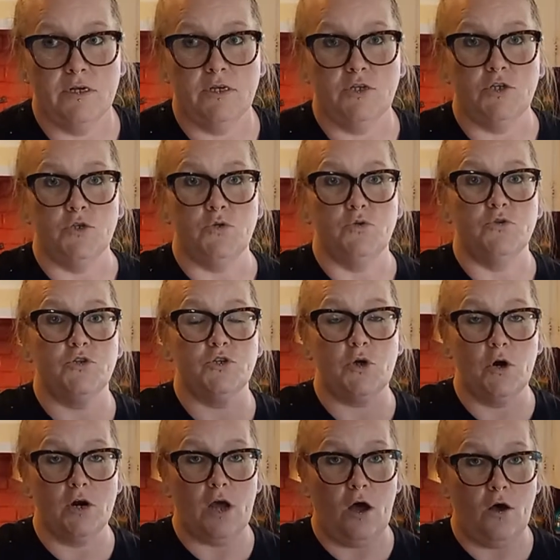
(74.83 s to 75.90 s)
to
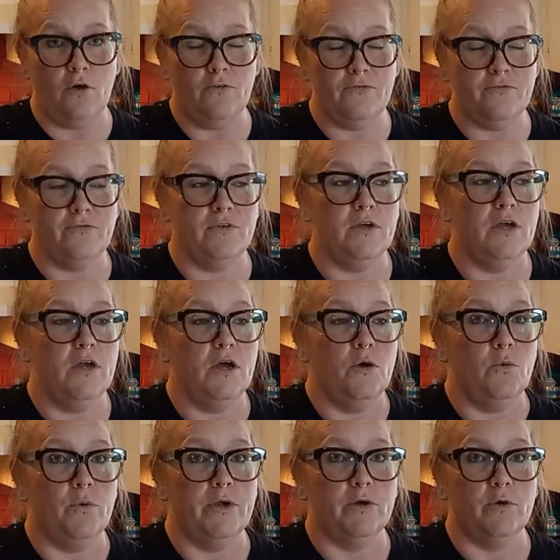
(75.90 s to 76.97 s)
start off,
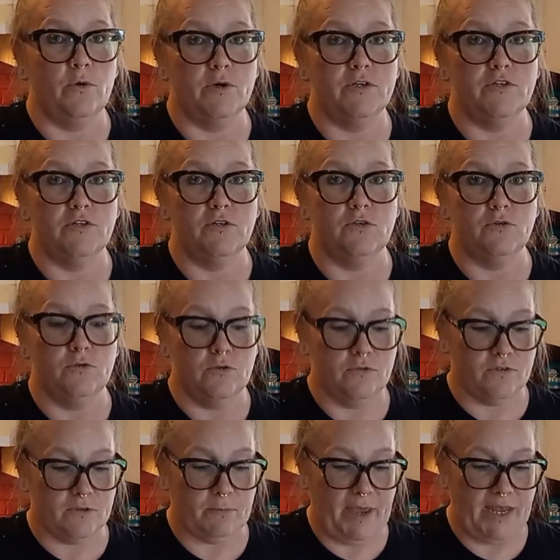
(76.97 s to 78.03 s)
we are going to
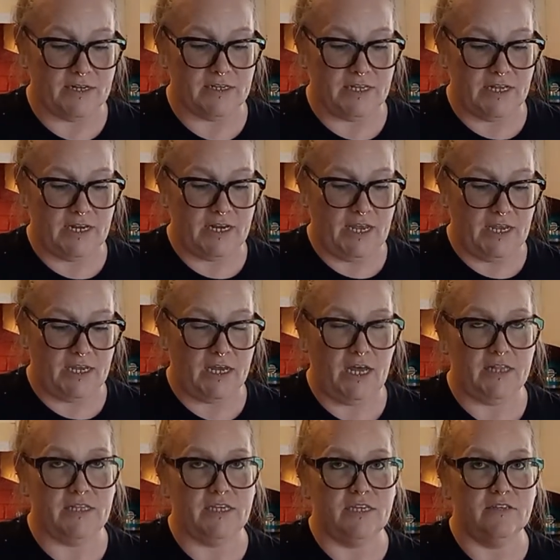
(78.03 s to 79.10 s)
use the mandolin and
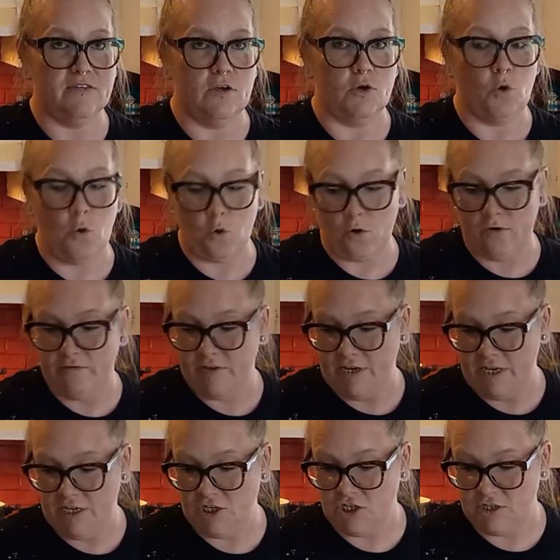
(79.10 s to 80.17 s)
cut these 1/4
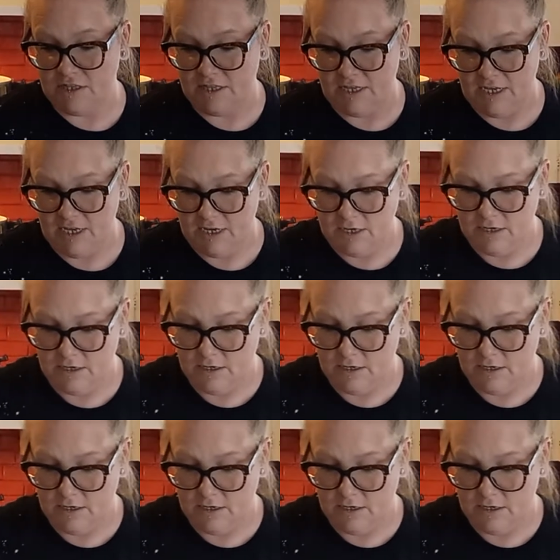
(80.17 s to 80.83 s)
inch thick.